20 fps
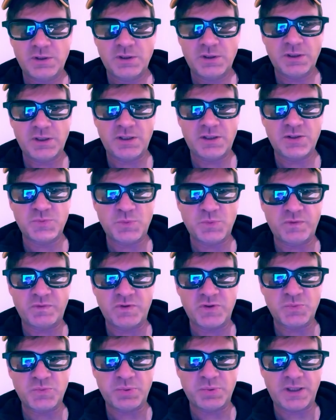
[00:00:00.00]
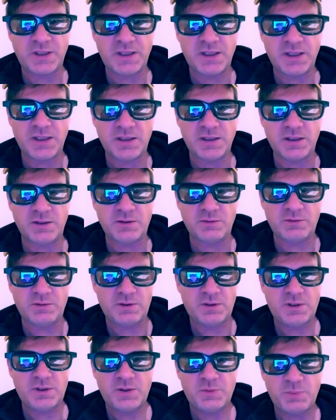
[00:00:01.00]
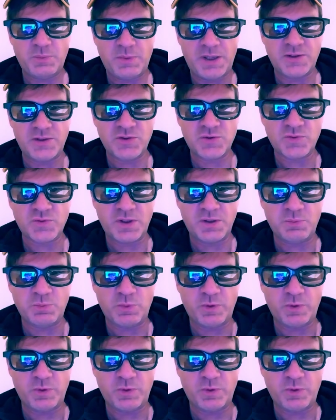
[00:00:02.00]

get his movies played in mainstream